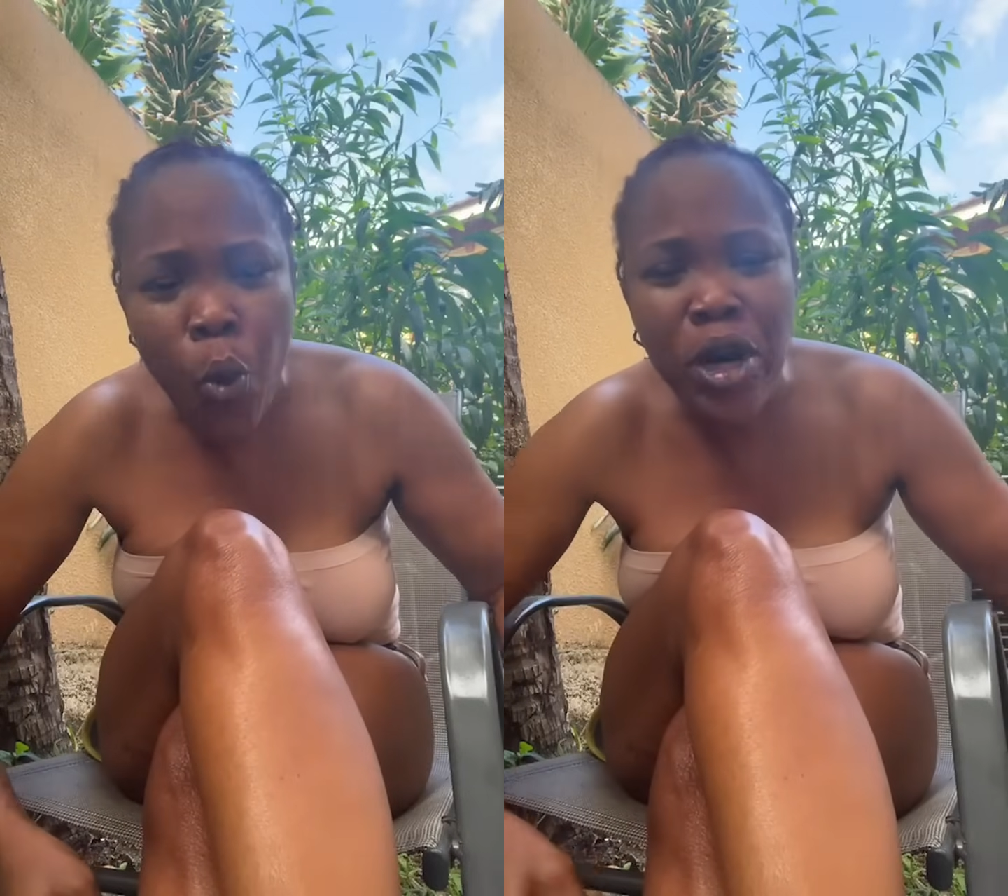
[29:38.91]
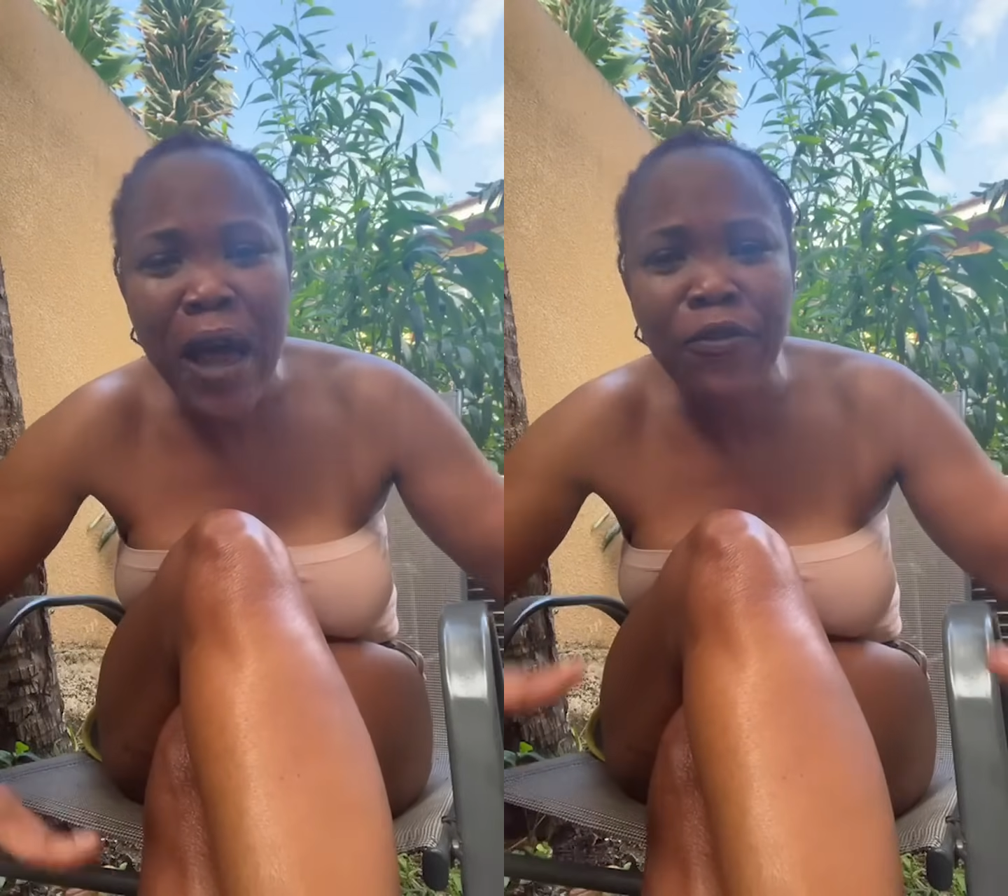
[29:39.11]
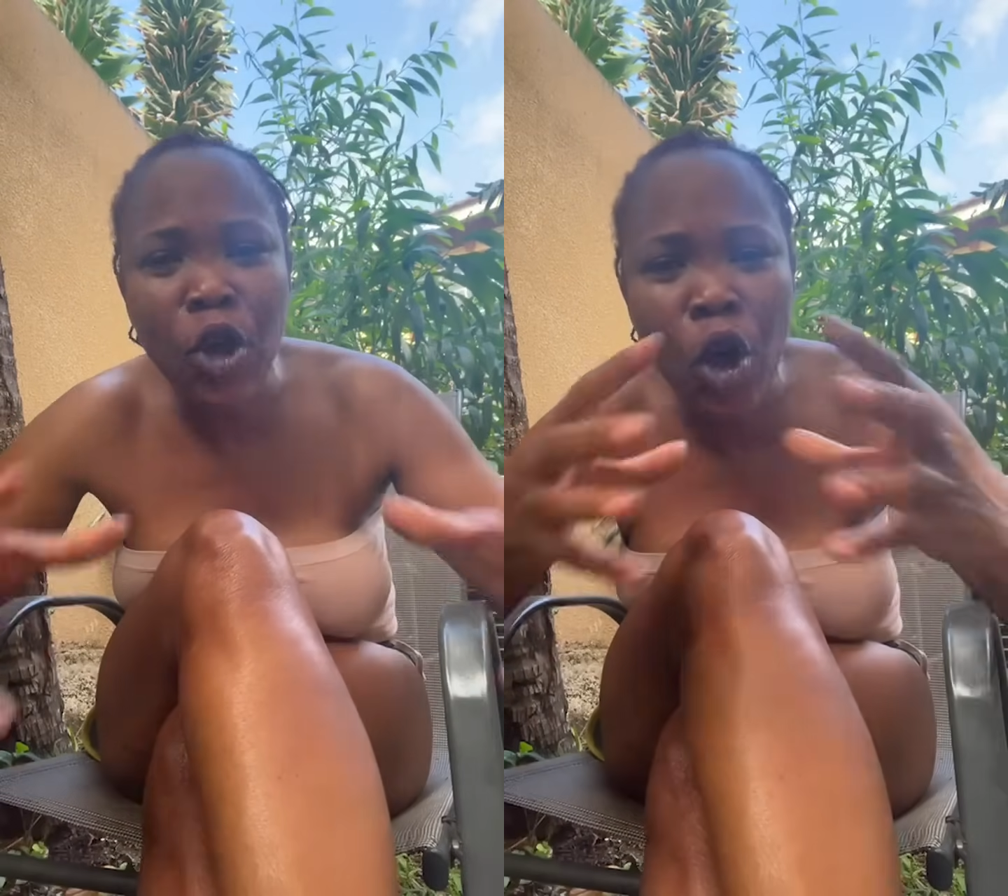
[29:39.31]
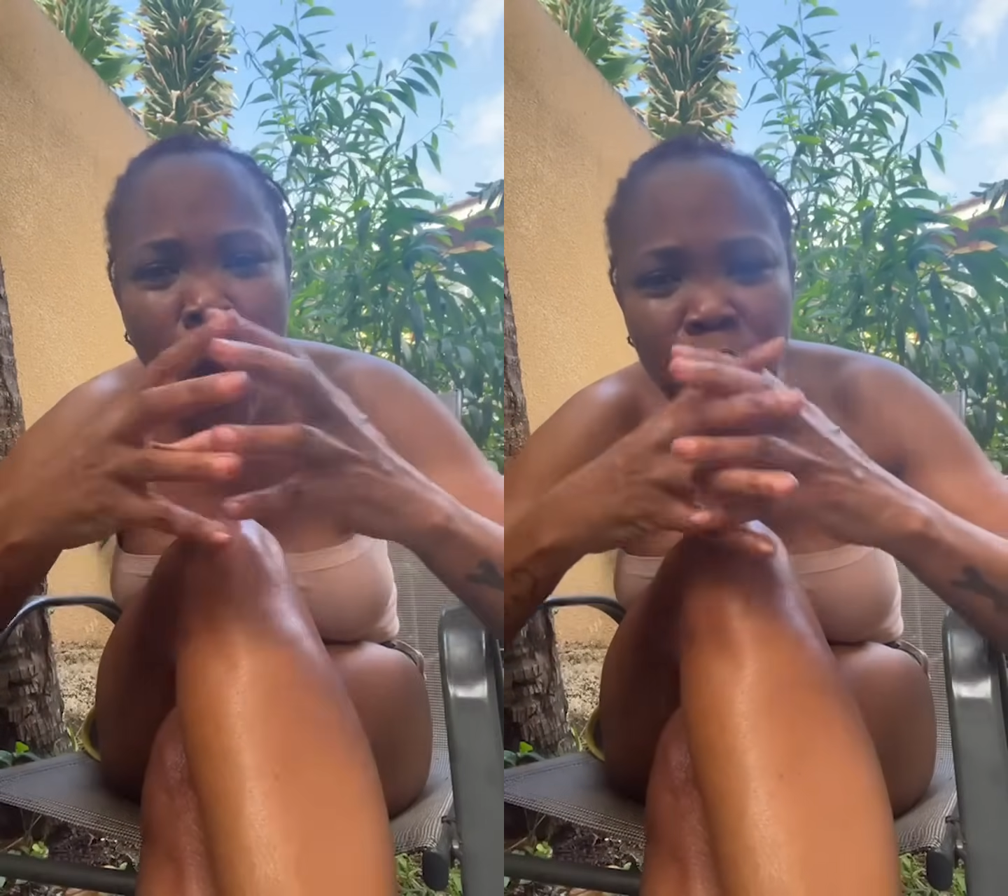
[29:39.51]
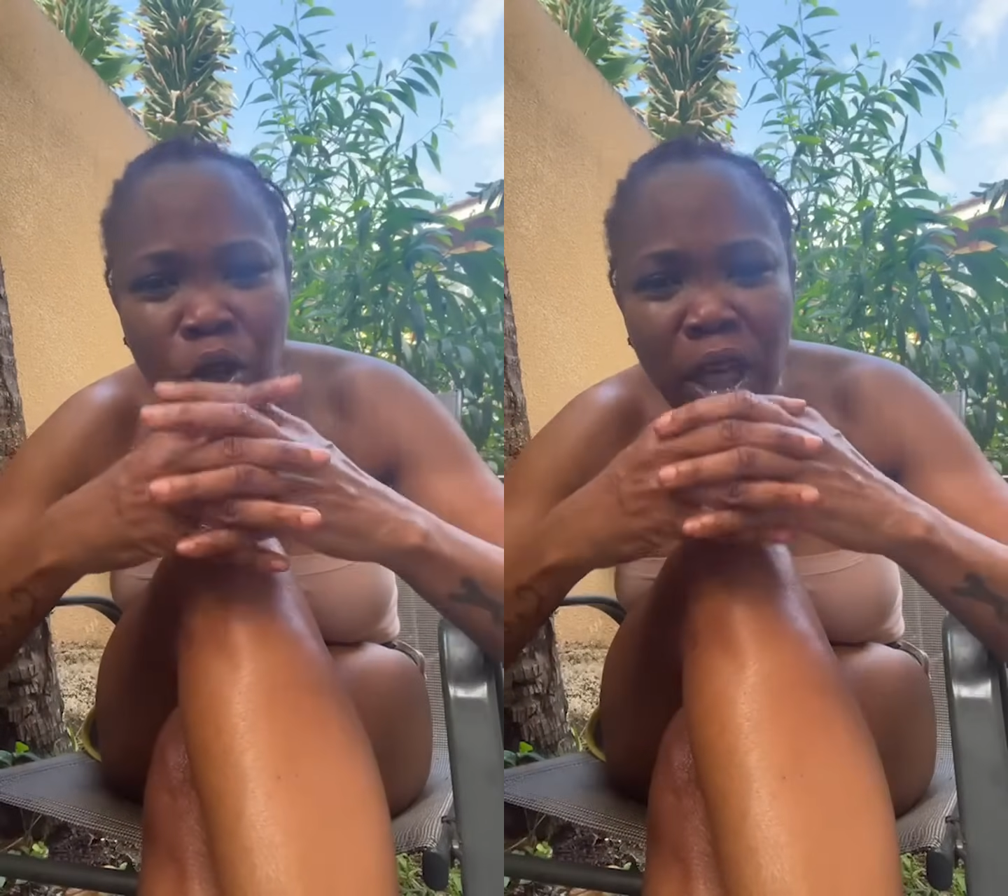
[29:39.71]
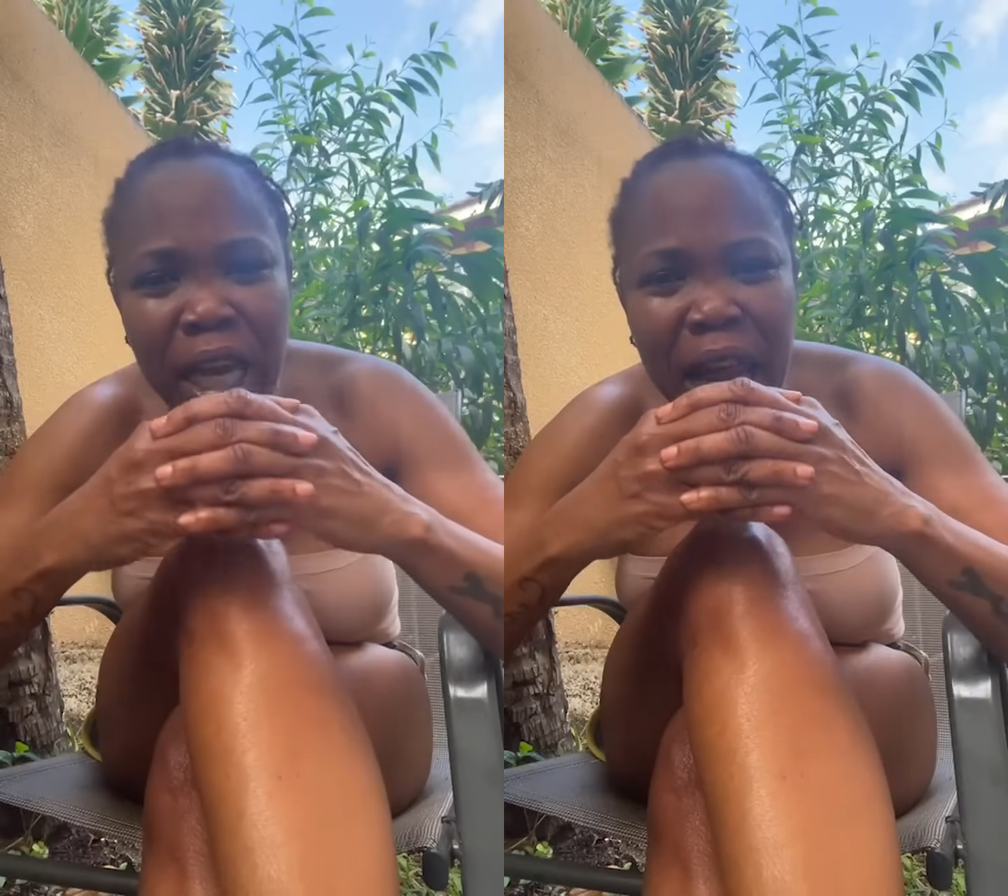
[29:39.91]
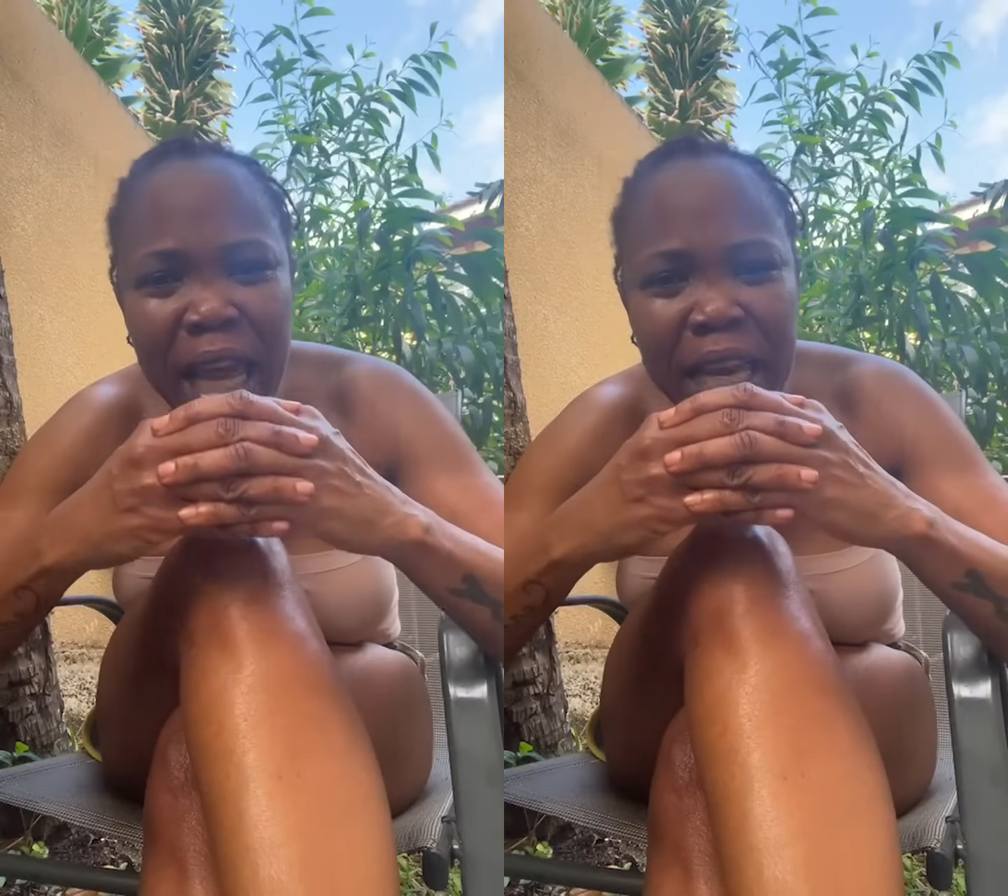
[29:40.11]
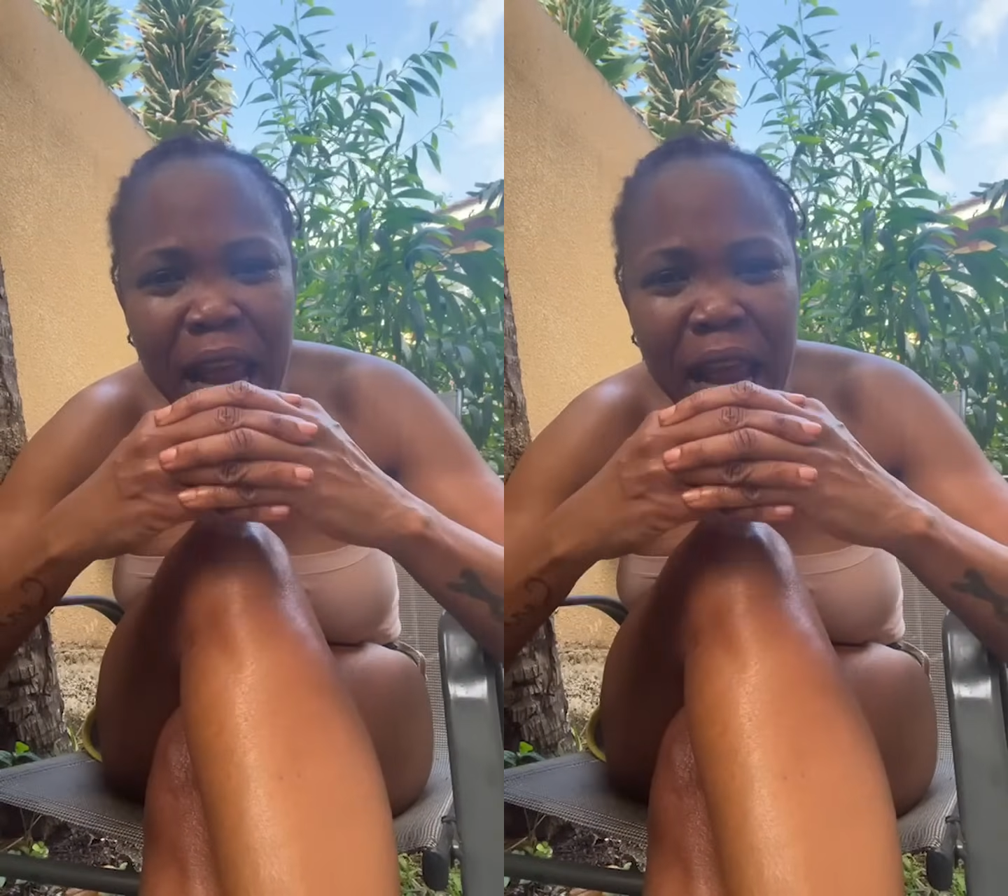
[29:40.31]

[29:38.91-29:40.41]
would have to come together